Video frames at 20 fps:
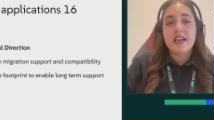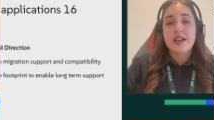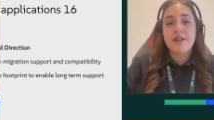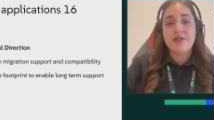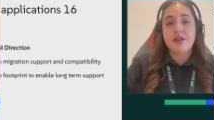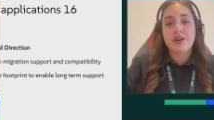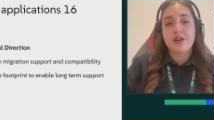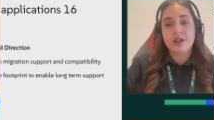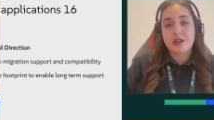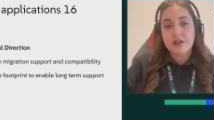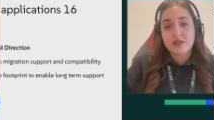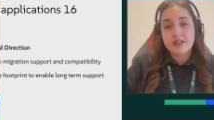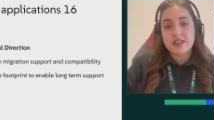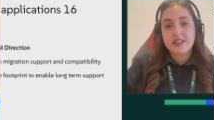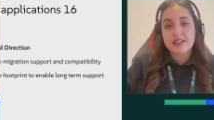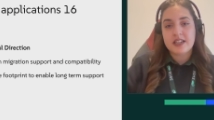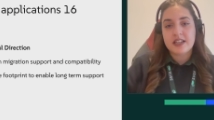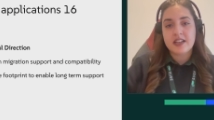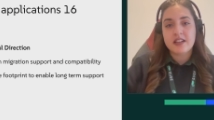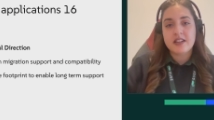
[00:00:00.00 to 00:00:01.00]
If you're
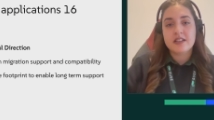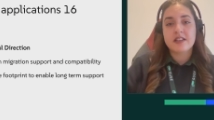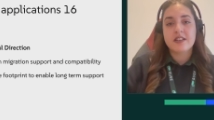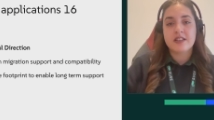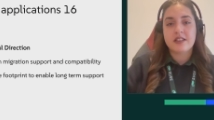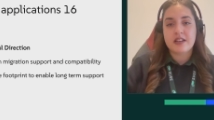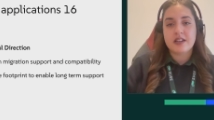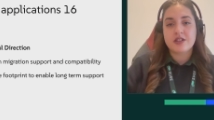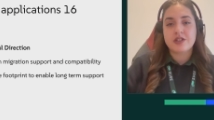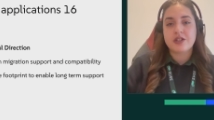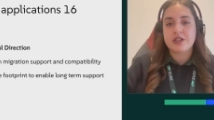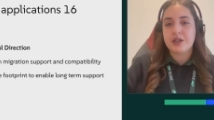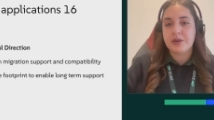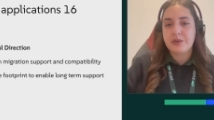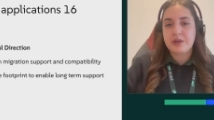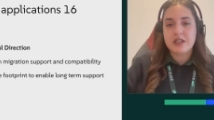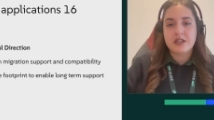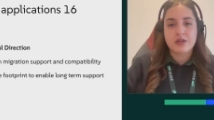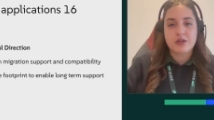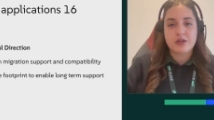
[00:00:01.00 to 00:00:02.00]
using it, there's
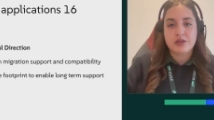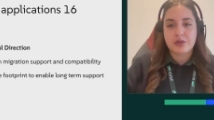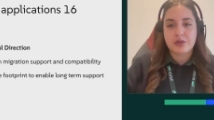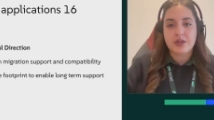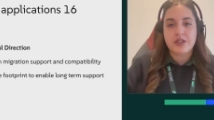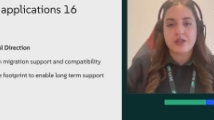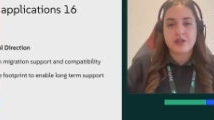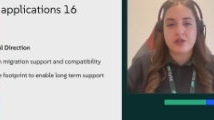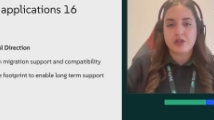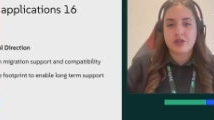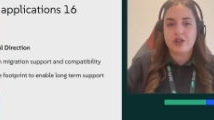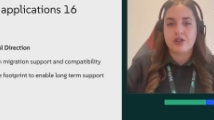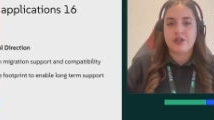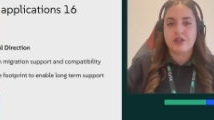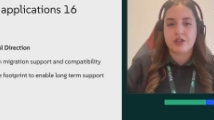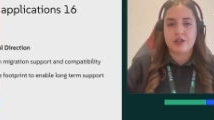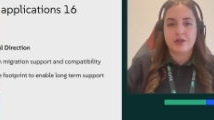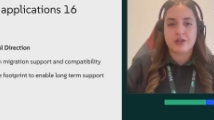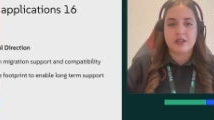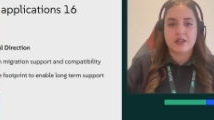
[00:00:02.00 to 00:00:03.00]
no need to switch on short
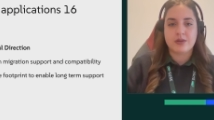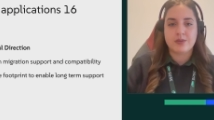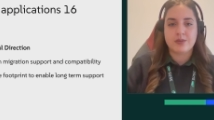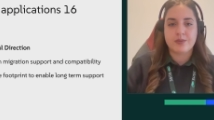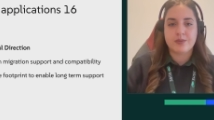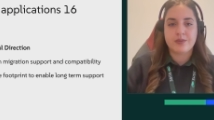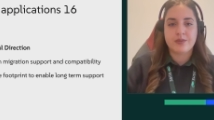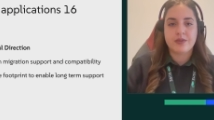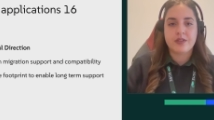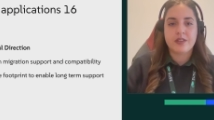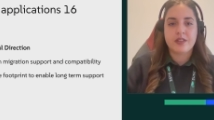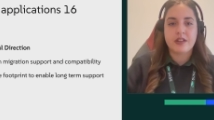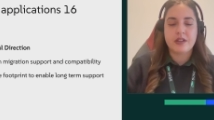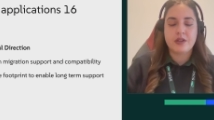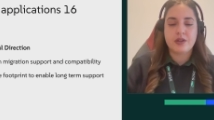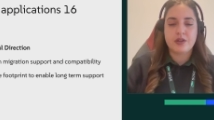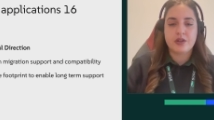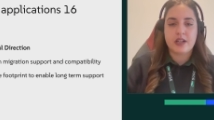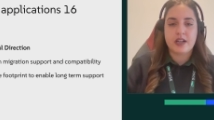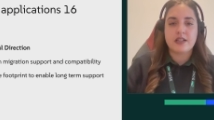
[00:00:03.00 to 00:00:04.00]
notice. The
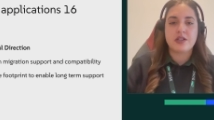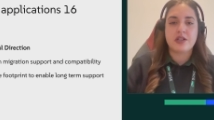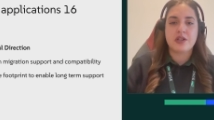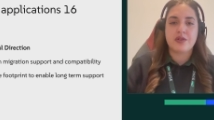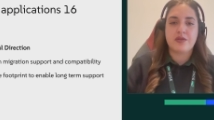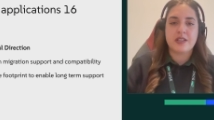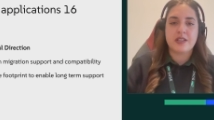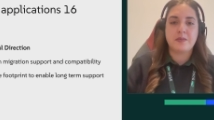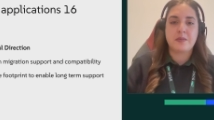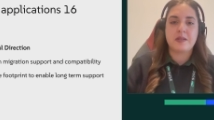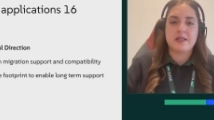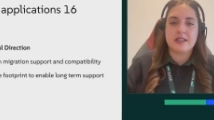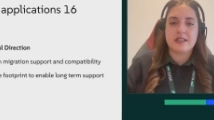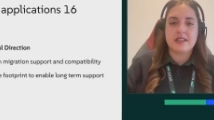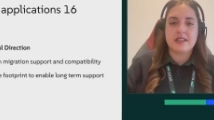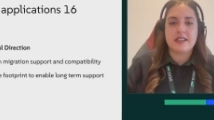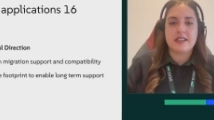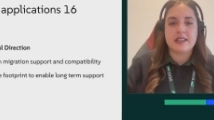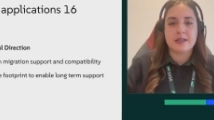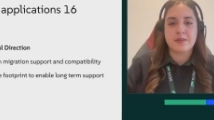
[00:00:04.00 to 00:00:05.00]
introduction of
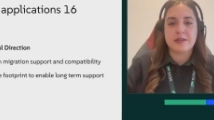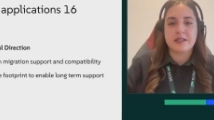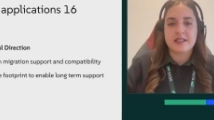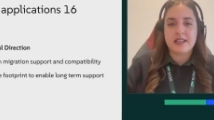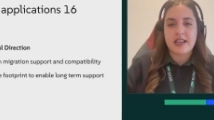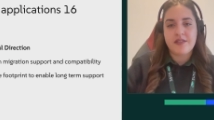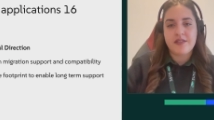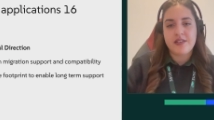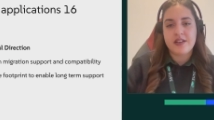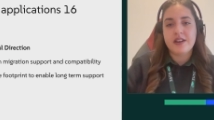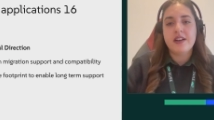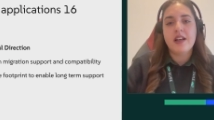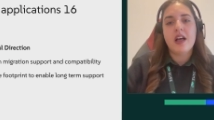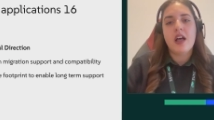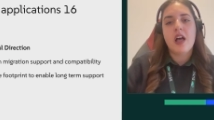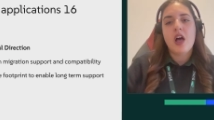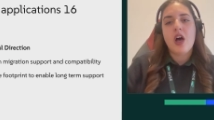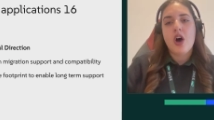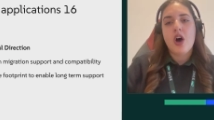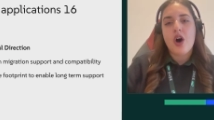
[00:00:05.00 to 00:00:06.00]
SP6 and SP7
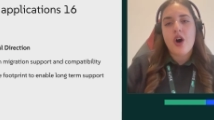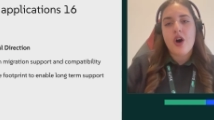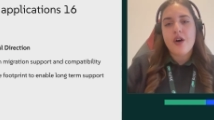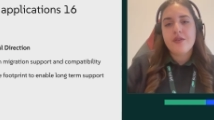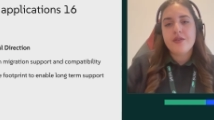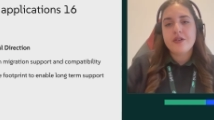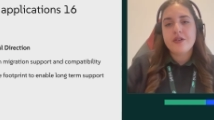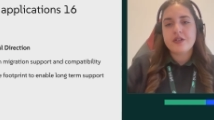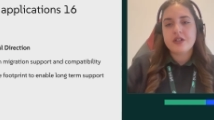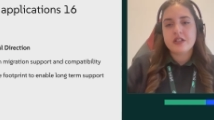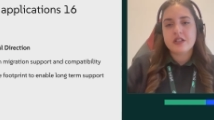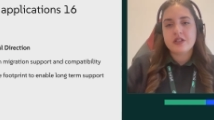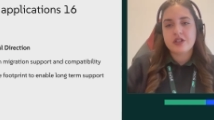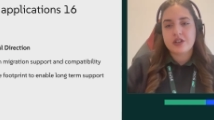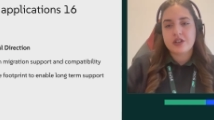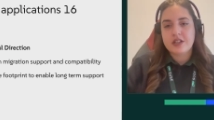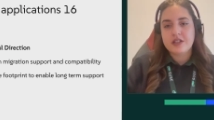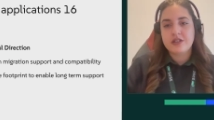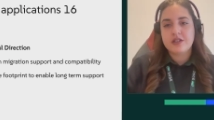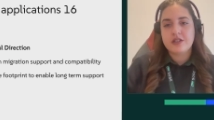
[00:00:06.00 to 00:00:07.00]
offers the
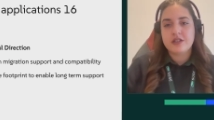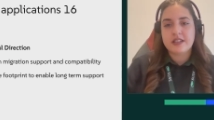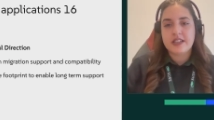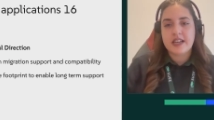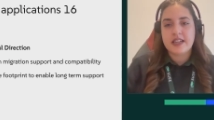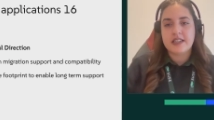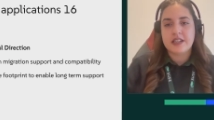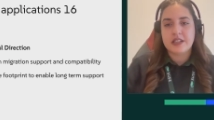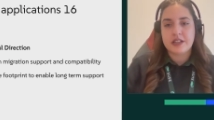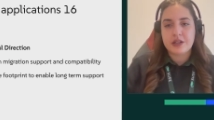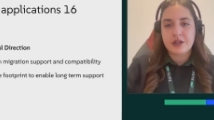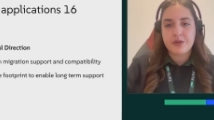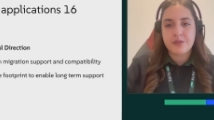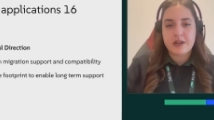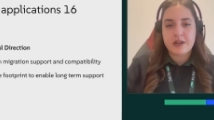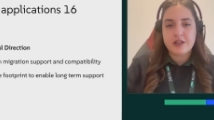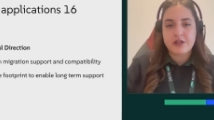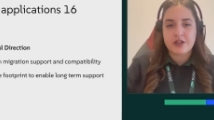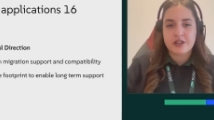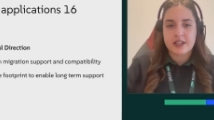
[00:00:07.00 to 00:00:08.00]
choice to get a new
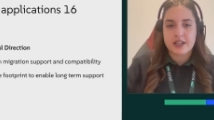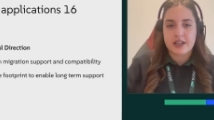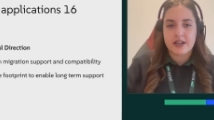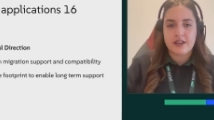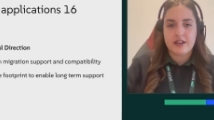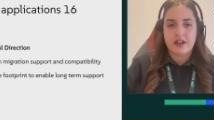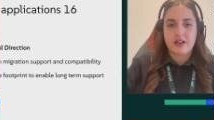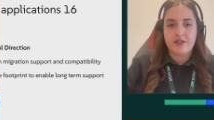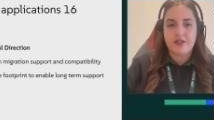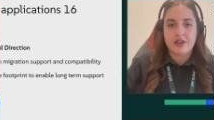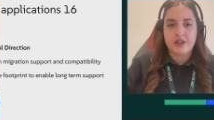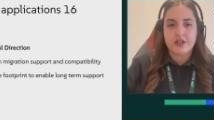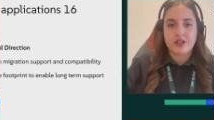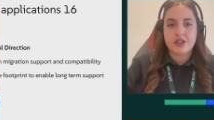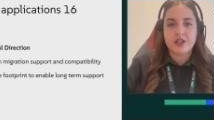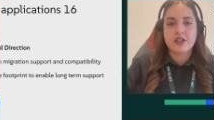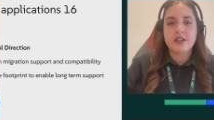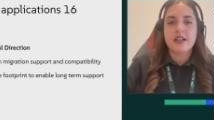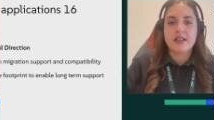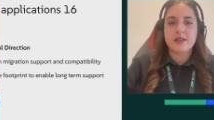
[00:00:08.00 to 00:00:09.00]
major kernel
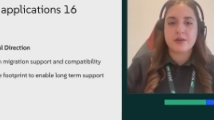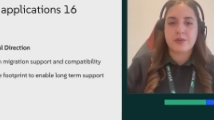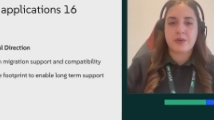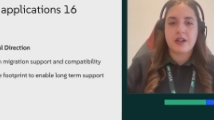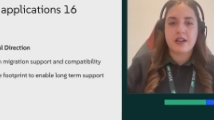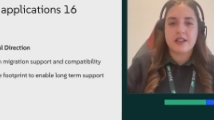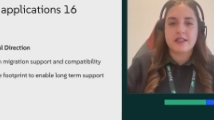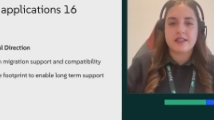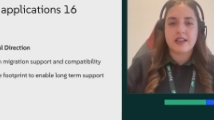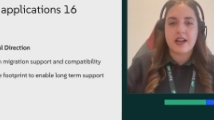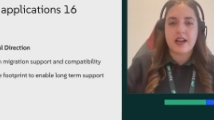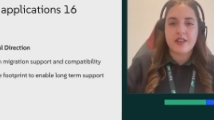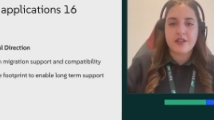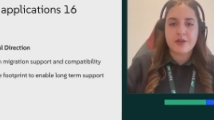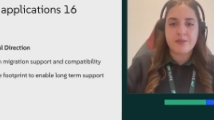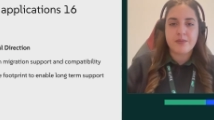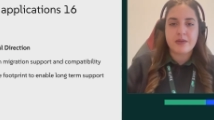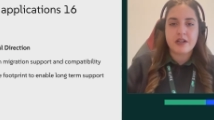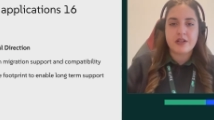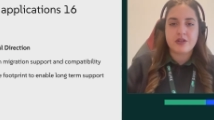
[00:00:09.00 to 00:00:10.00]
version as well as other
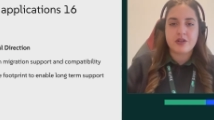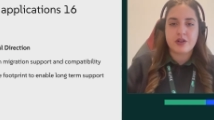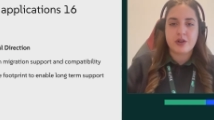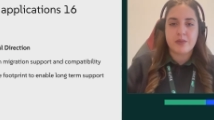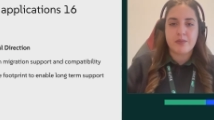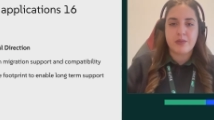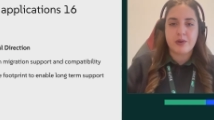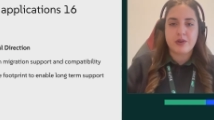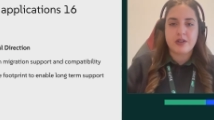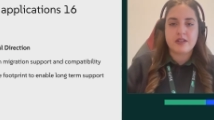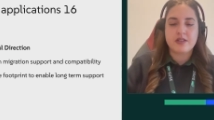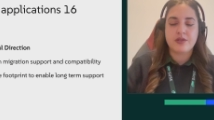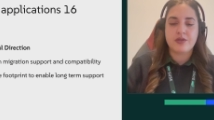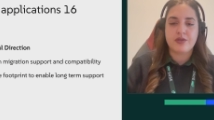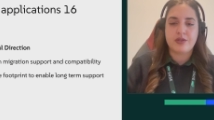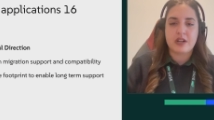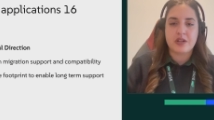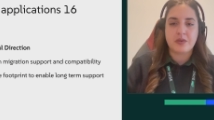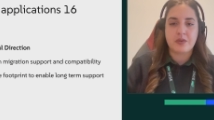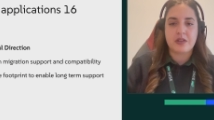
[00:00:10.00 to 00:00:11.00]
major components
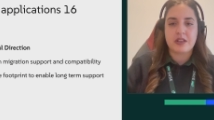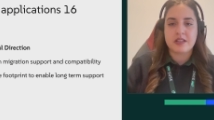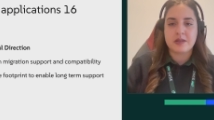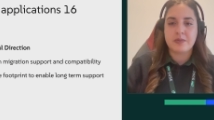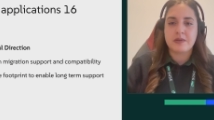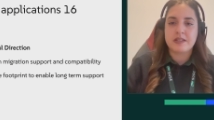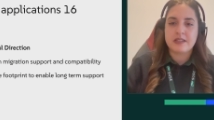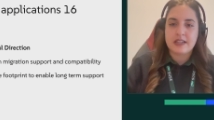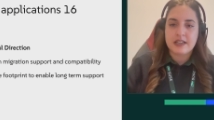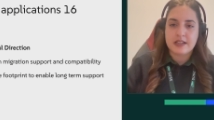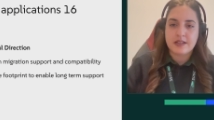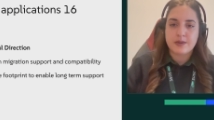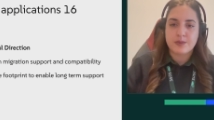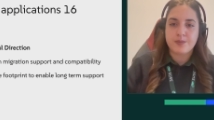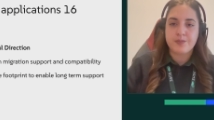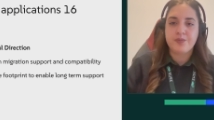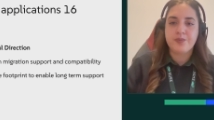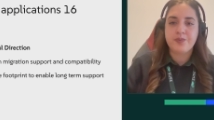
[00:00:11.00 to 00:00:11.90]
refreshed with SP6.